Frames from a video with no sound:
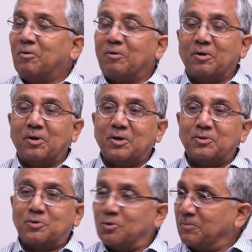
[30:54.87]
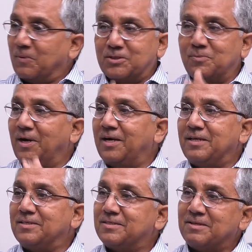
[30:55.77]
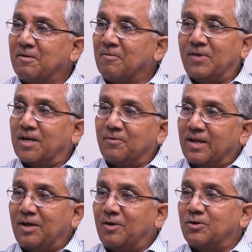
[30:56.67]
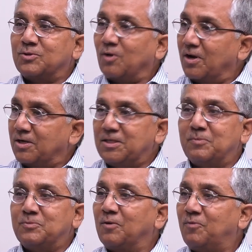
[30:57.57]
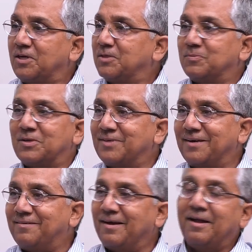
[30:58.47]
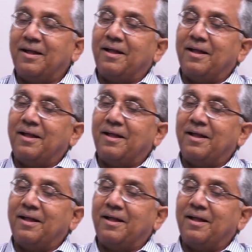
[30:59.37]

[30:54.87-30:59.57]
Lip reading: through the possibilities, wherever I got scholarships or free ships, etc.